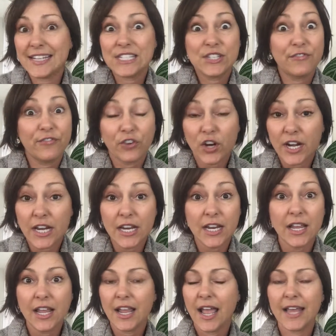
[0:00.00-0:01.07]
It's
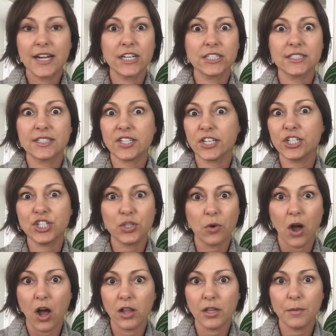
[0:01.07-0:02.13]
free and it'll teach you
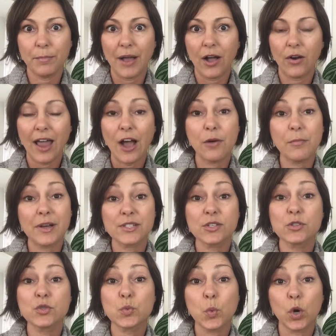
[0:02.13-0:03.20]
all about how
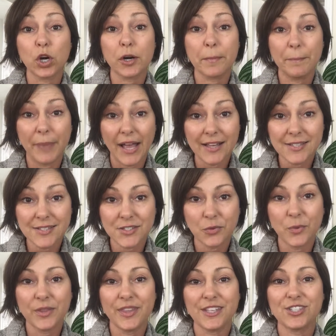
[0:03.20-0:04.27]
muscles work best
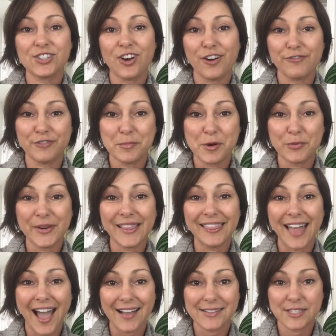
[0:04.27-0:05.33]
when they start from a
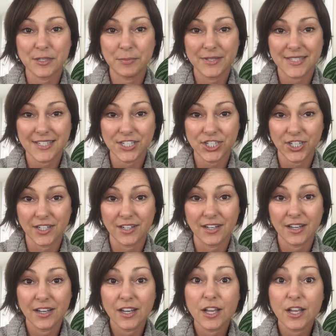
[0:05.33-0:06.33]
relaxed position.